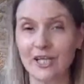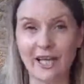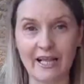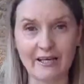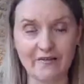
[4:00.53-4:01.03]

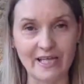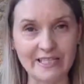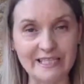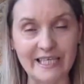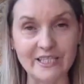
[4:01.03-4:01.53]
line of
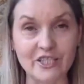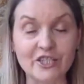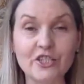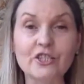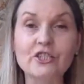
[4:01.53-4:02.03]
ancestors
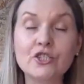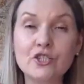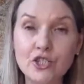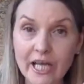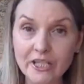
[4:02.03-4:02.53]
that
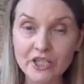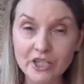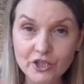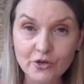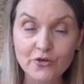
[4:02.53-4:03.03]

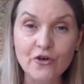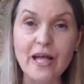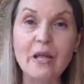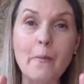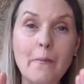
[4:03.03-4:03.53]
stretches
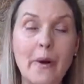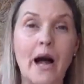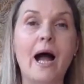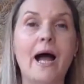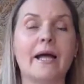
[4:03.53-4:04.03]
right
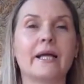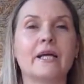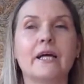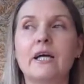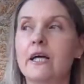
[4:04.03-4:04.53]
back
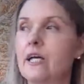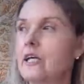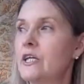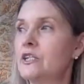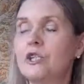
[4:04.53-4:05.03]

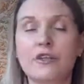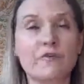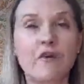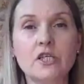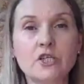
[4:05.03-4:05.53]
to the
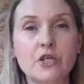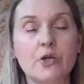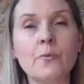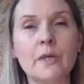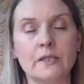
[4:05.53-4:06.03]
first
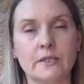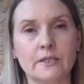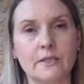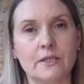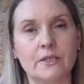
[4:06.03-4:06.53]

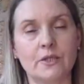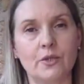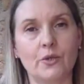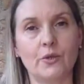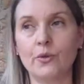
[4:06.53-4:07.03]
humans
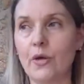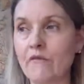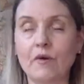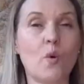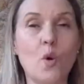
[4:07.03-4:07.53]
who
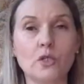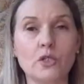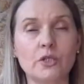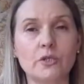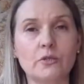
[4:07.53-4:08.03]
ever
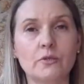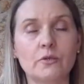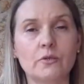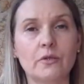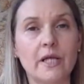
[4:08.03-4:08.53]
walked
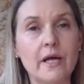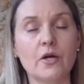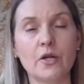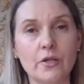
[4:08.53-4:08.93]
the earth.